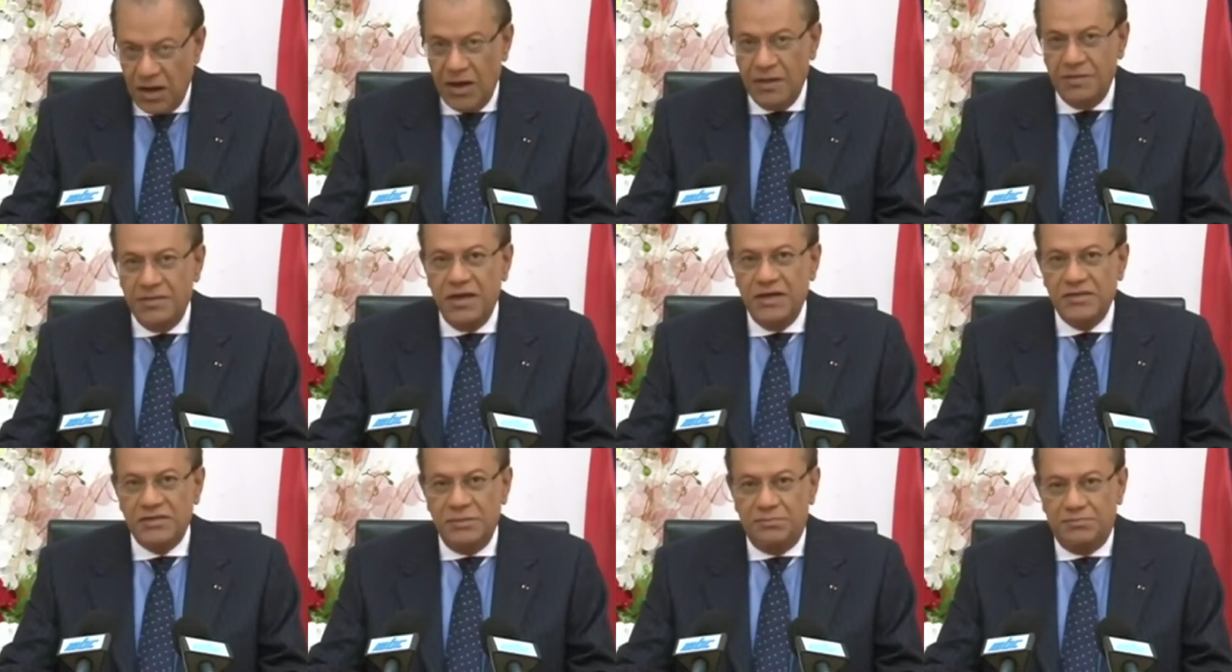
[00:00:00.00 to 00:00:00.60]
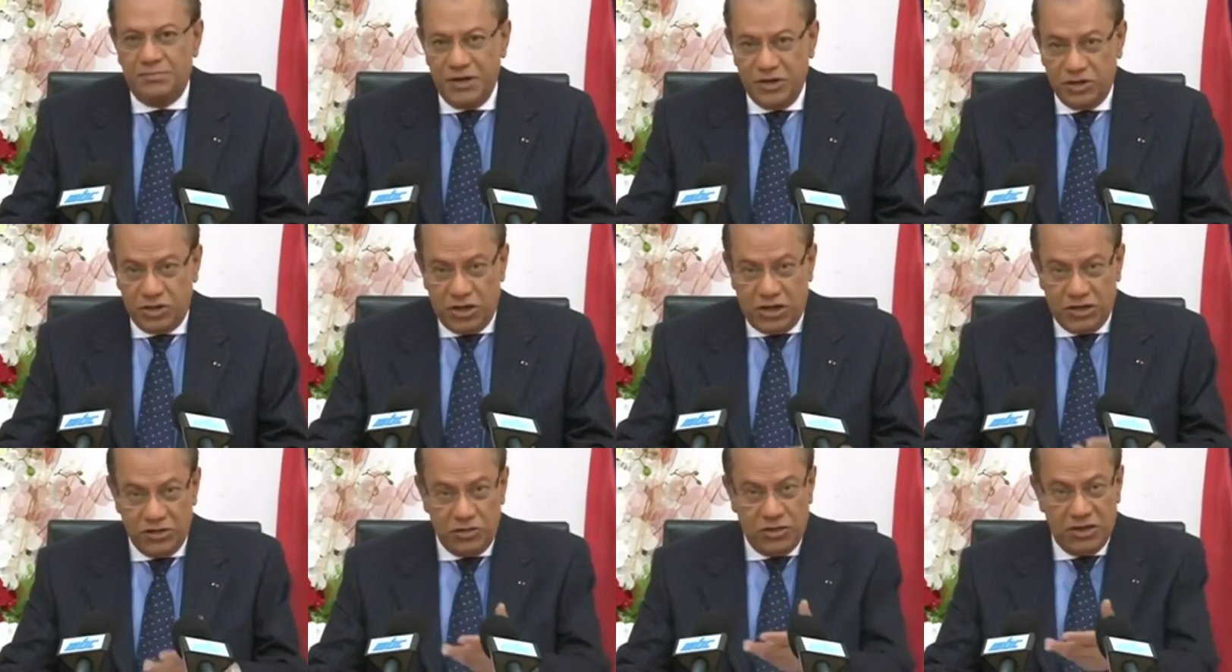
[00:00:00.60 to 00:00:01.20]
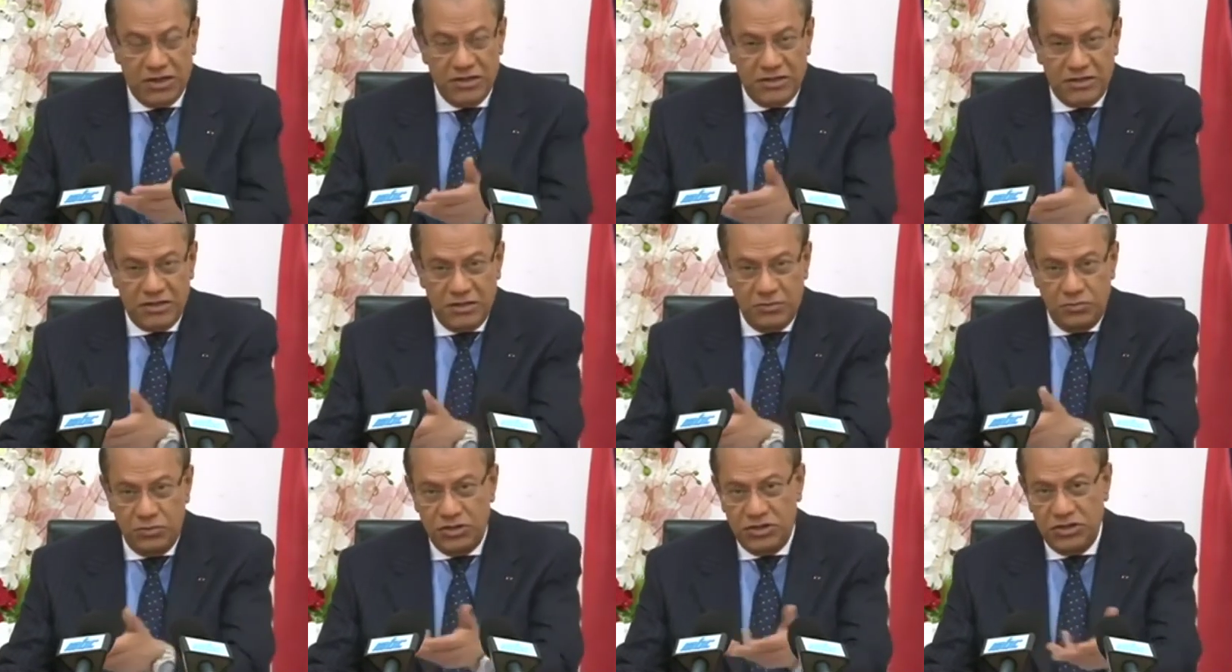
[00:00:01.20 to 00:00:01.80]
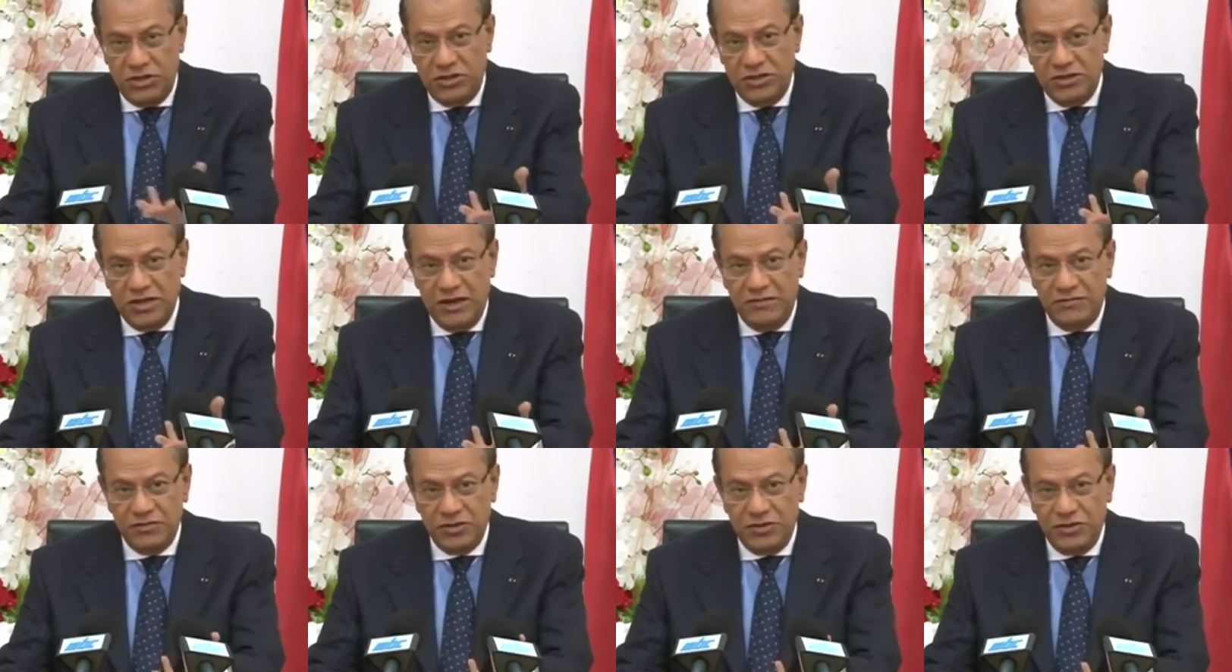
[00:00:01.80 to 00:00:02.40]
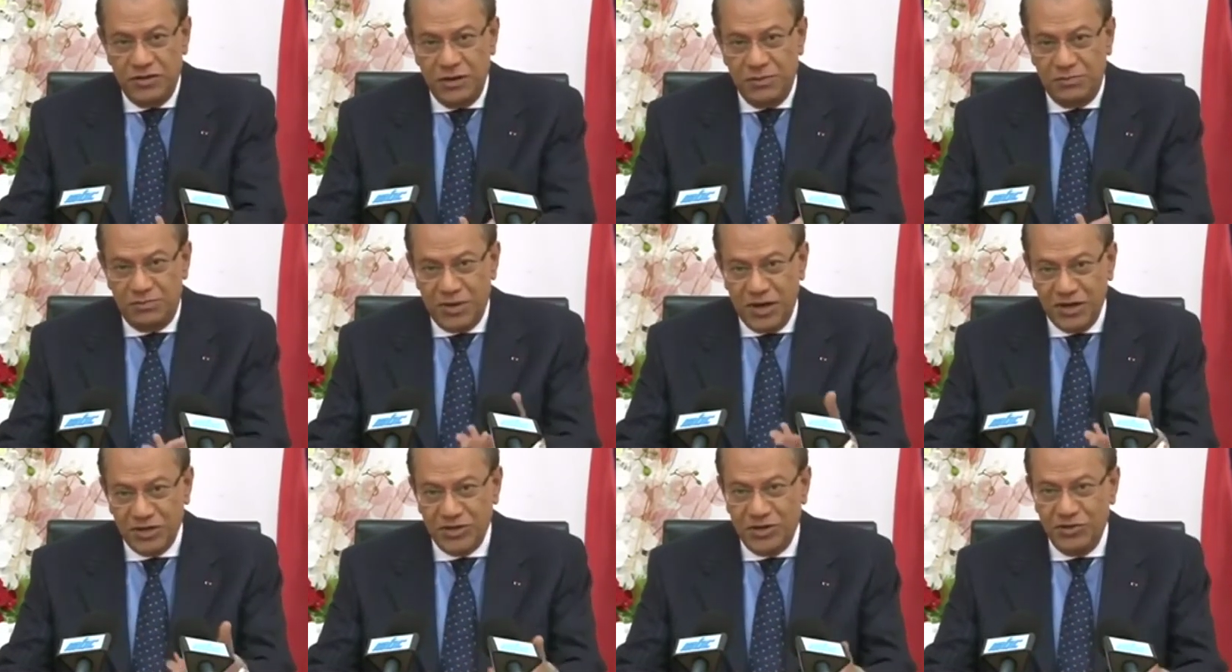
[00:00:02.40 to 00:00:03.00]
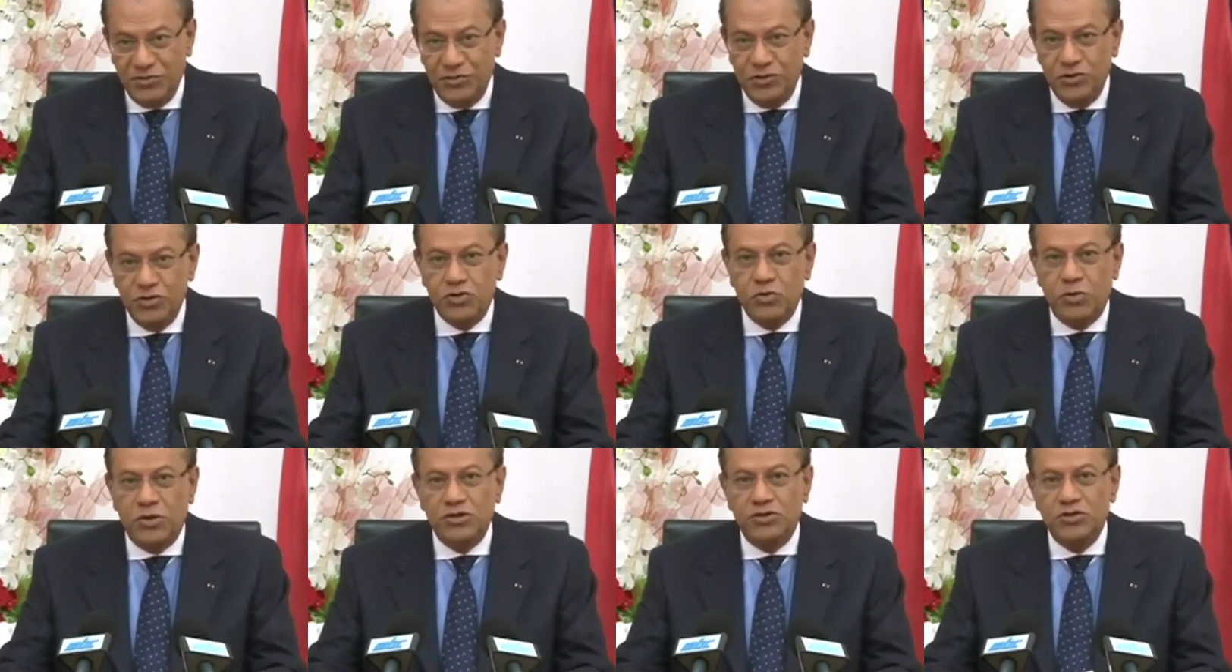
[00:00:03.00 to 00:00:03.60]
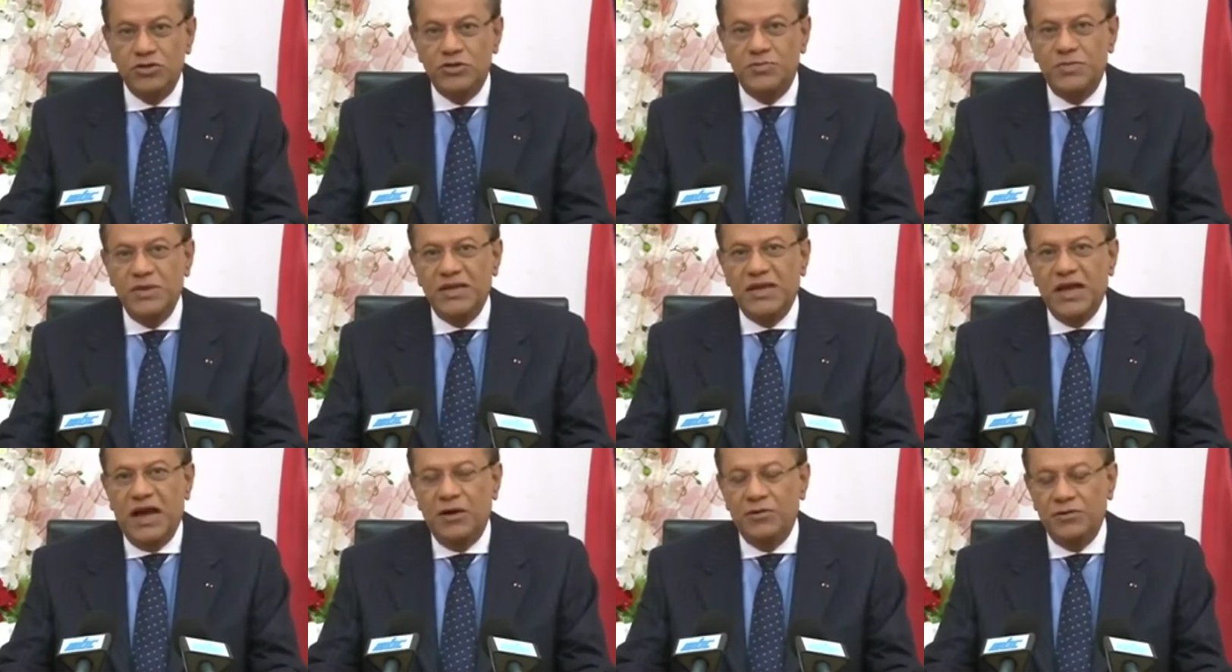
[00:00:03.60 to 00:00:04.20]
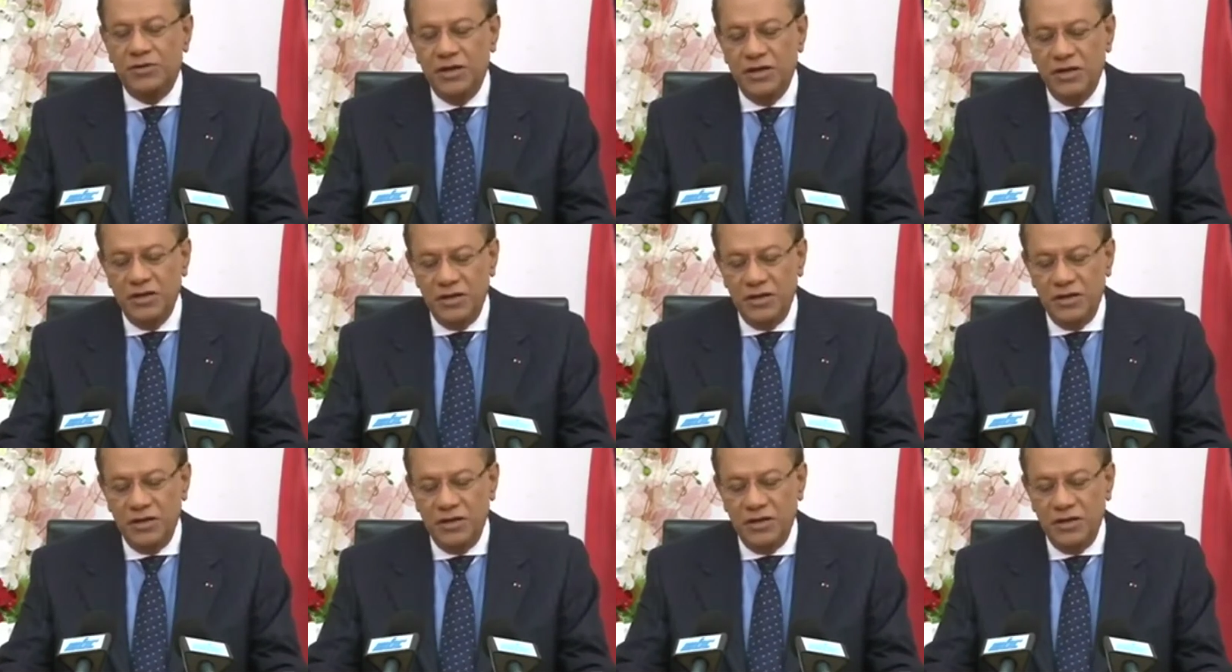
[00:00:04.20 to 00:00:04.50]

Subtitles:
And there is a pressure, as you can see, we see on television, there is pressure on those who want to speak out